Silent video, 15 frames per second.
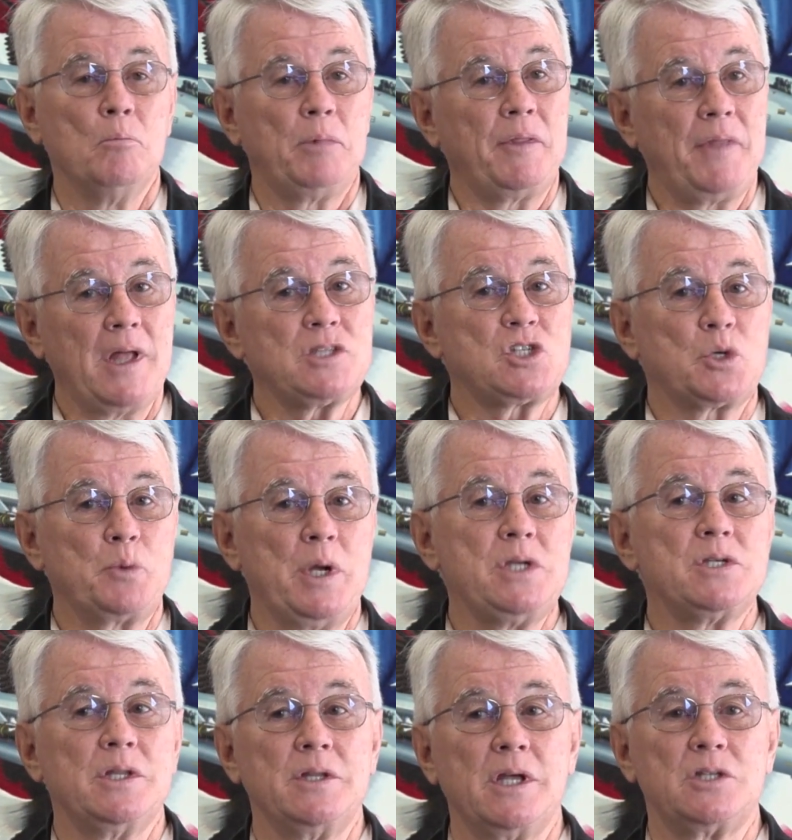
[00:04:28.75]
But that's the
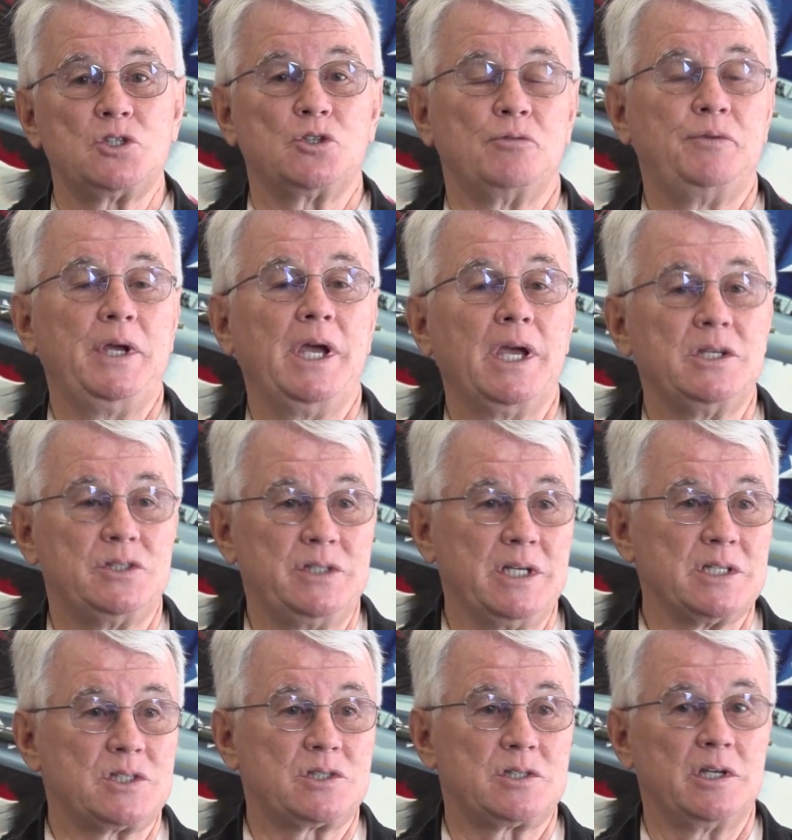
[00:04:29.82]
reason that SOFIA
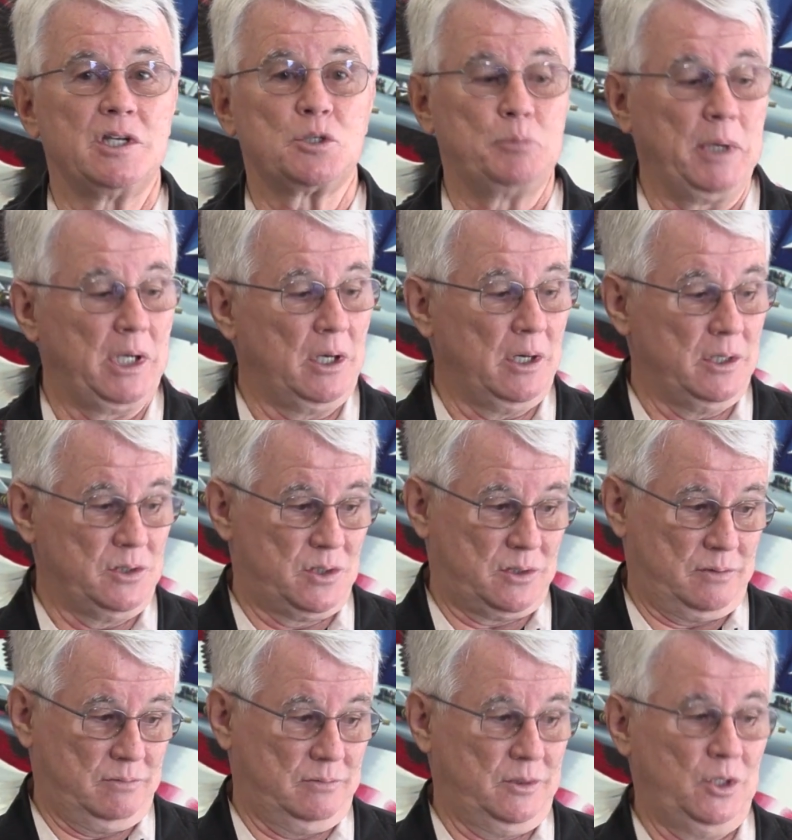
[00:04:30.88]
exists, is
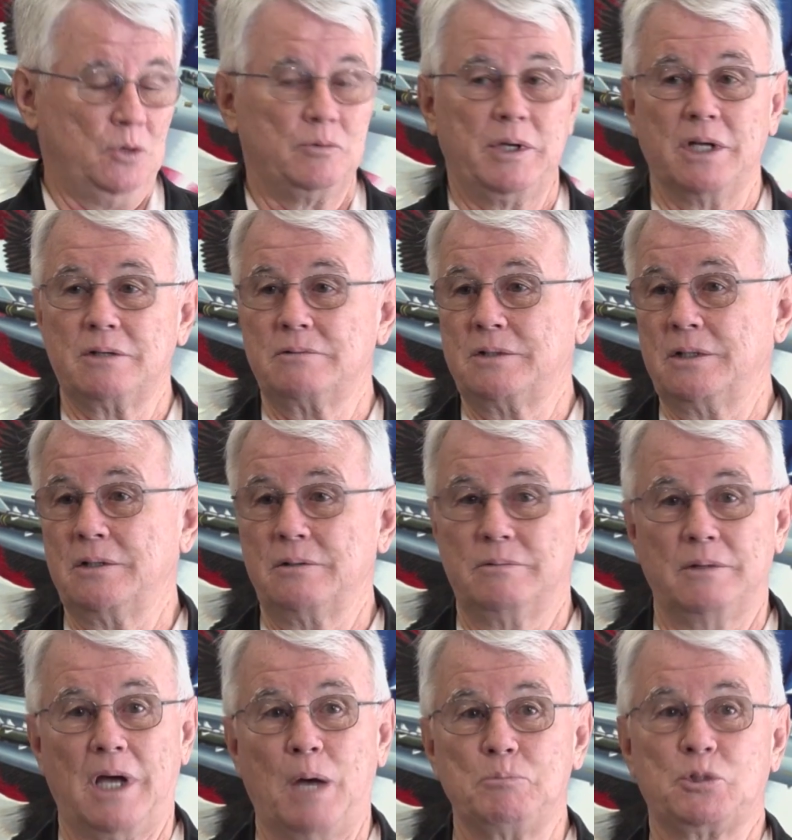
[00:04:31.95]
because you get
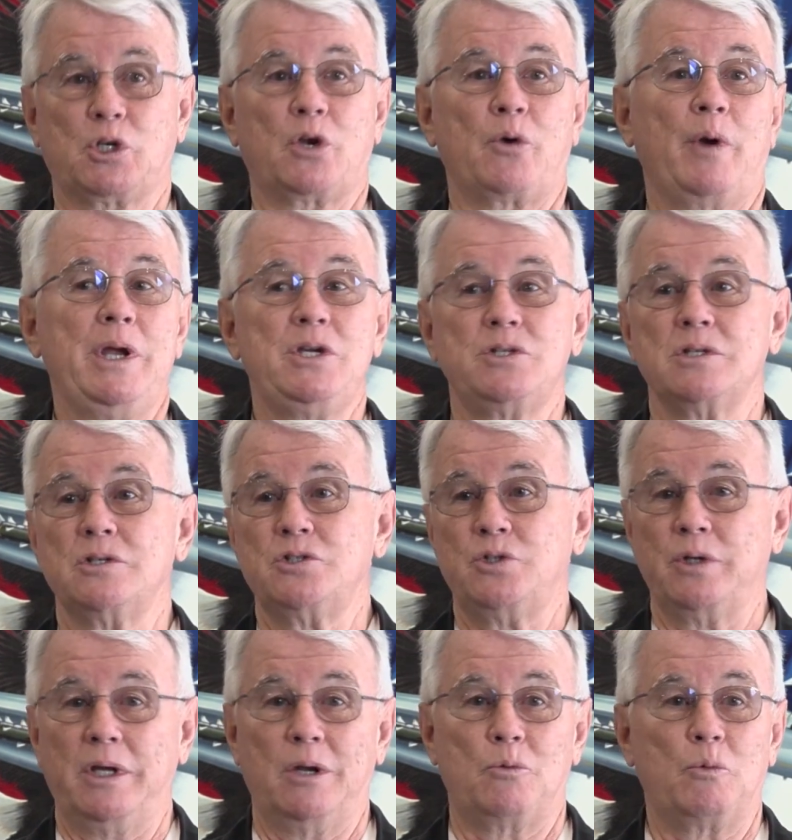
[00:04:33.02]
obscurations,
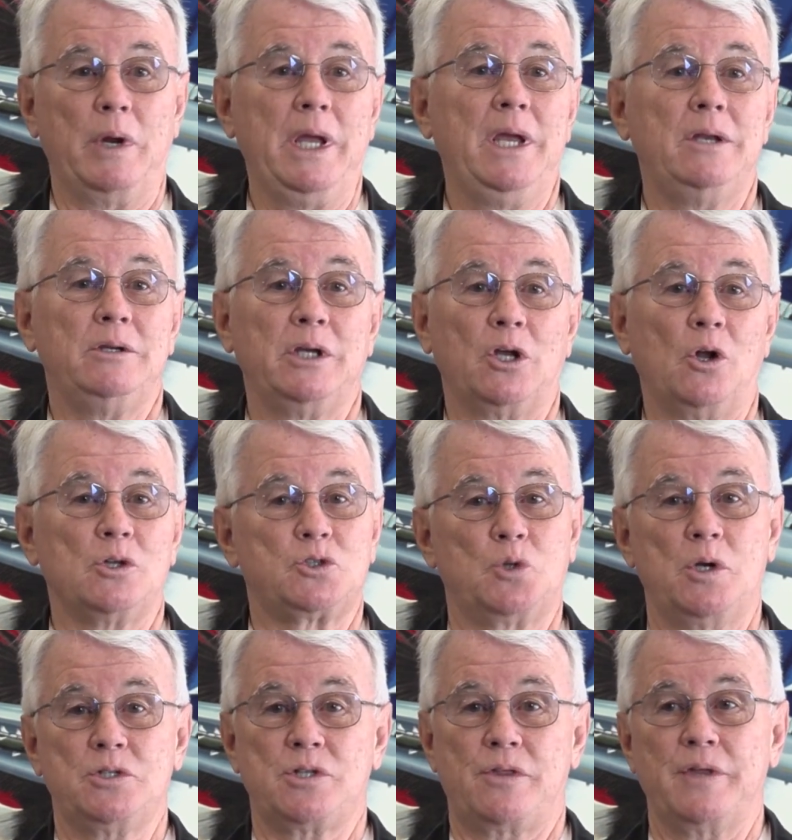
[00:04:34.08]
you get rain, you get all
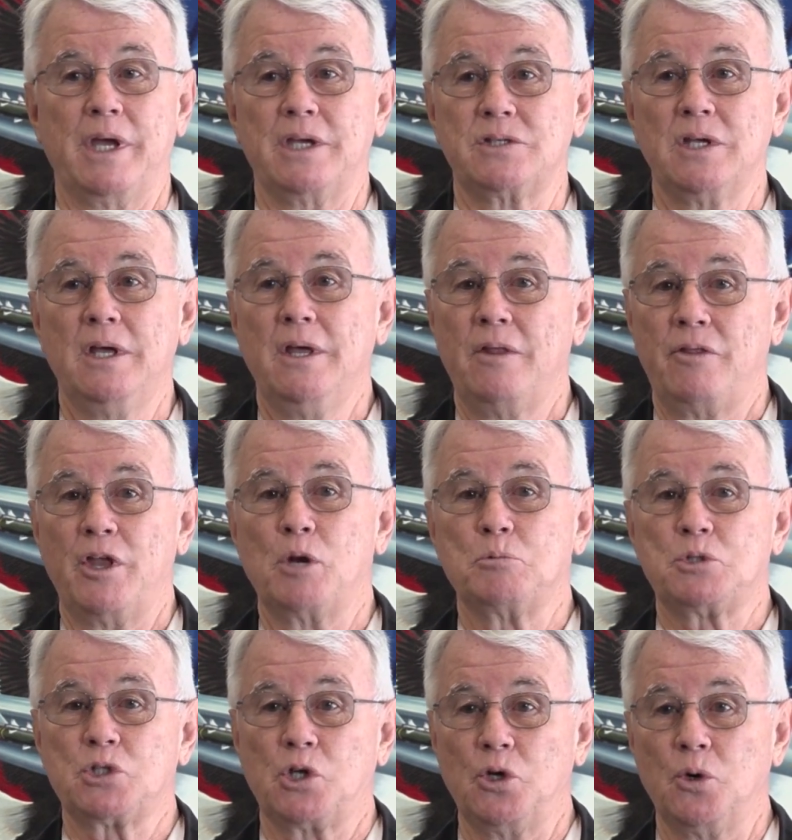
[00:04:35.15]
sorts of things that
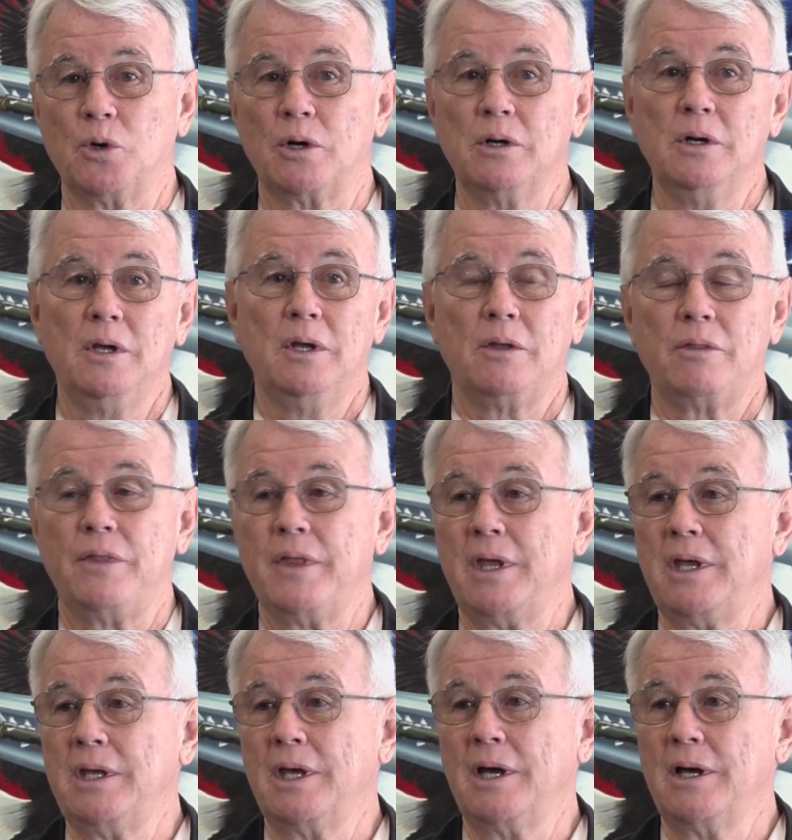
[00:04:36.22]
obscure
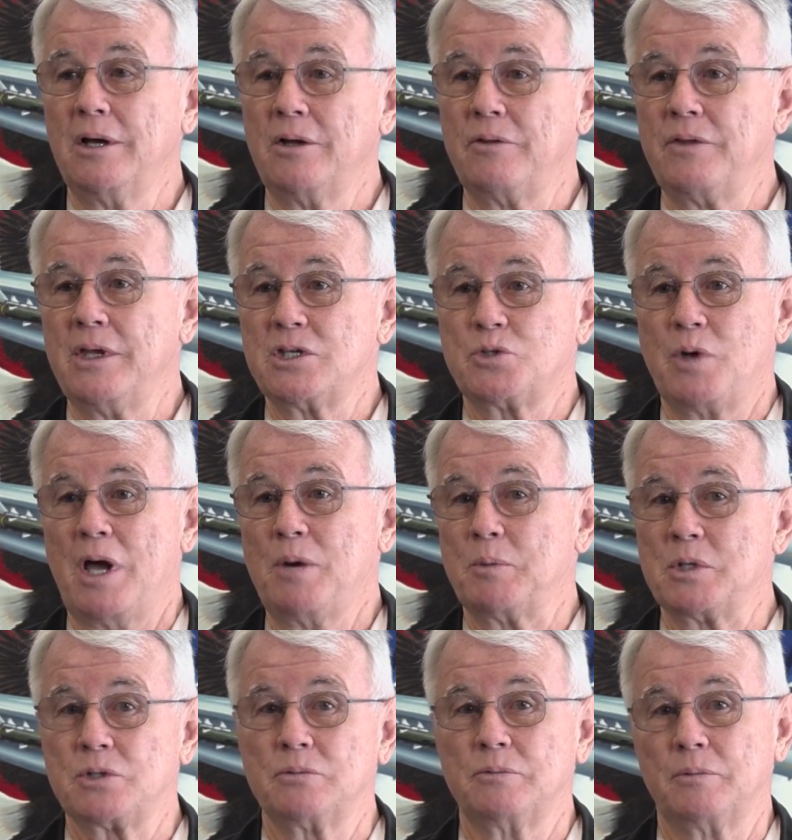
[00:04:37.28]
the
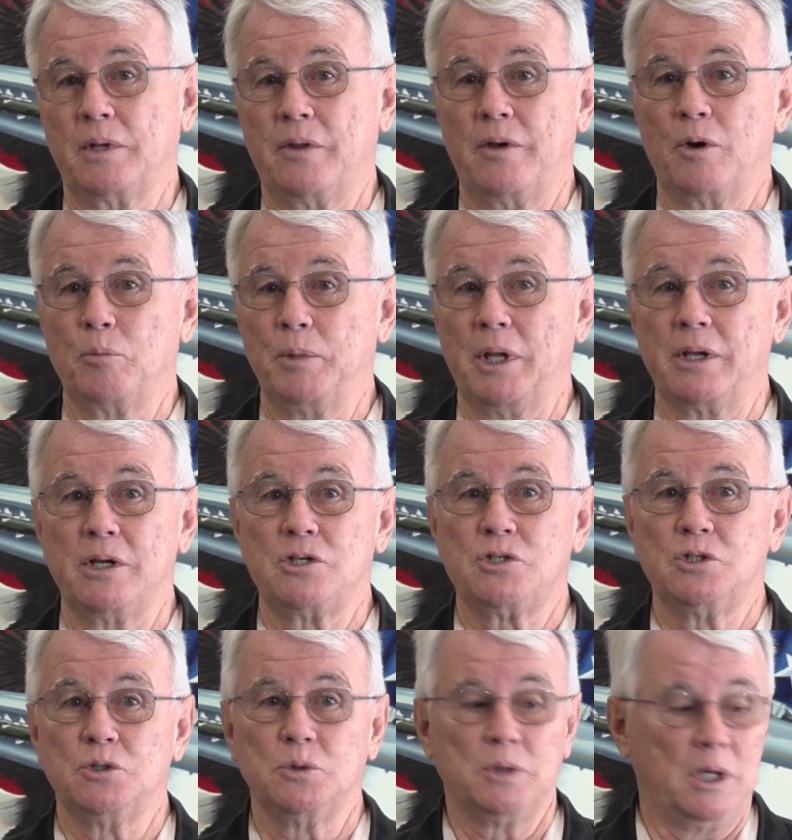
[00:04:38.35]
astronomers, their ability
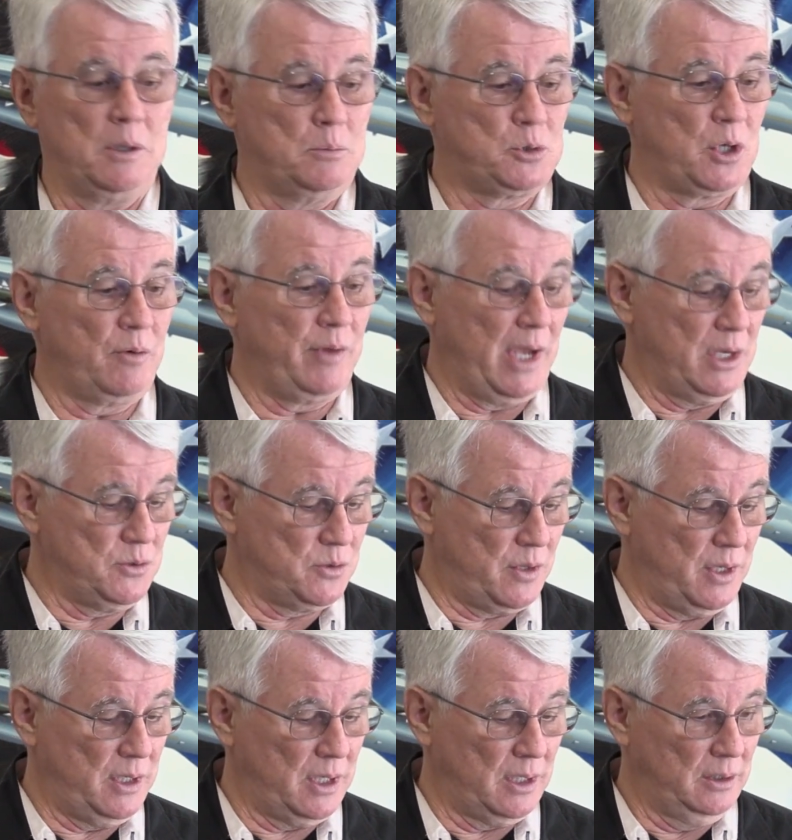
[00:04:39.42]
to observe
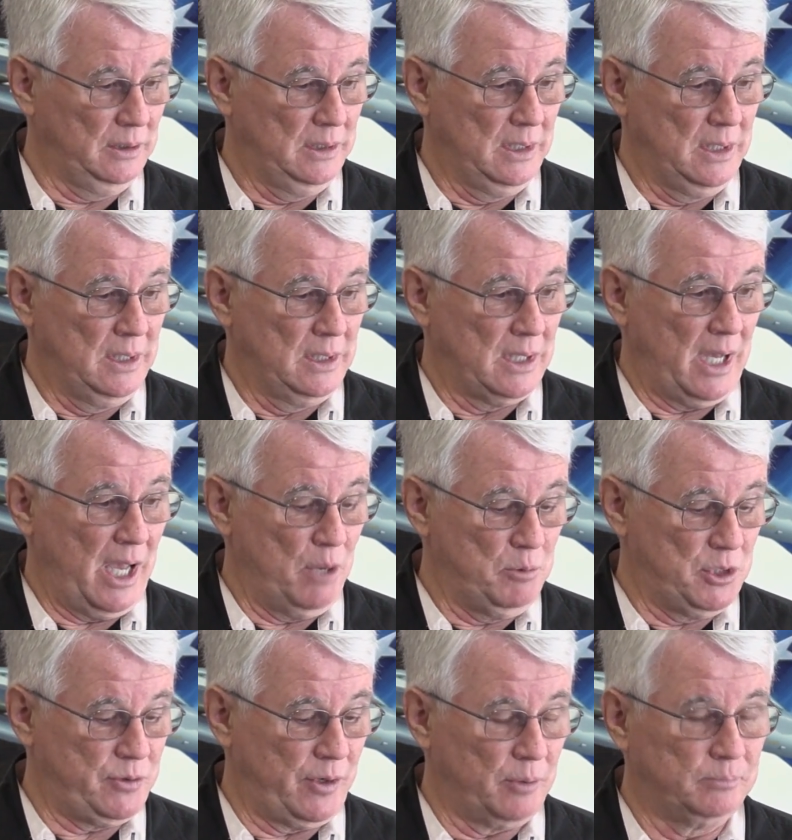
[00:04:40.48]
the
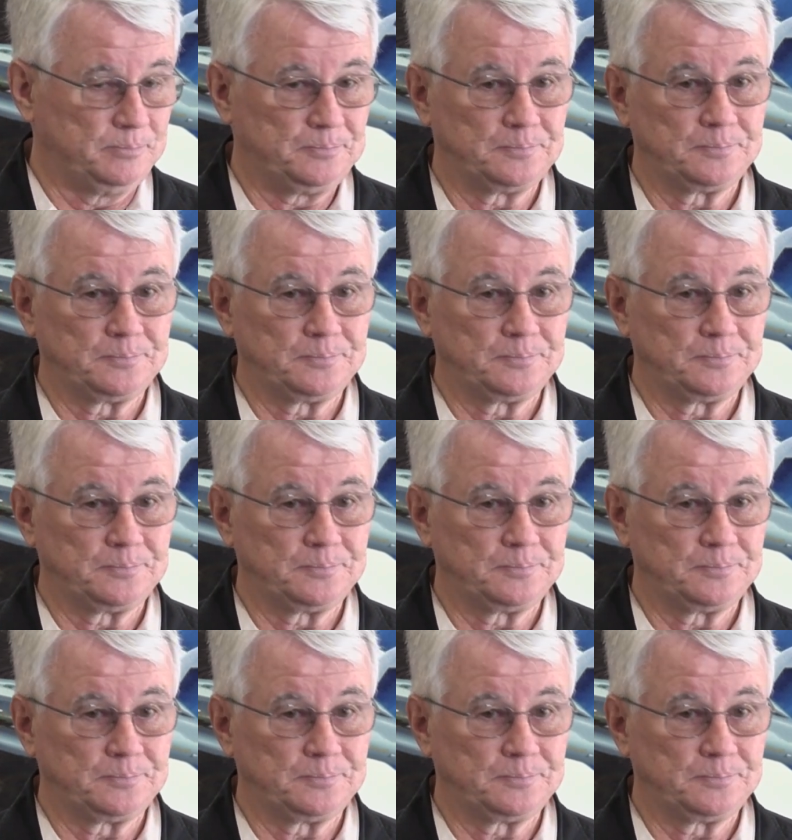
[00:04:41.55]
atmosphere.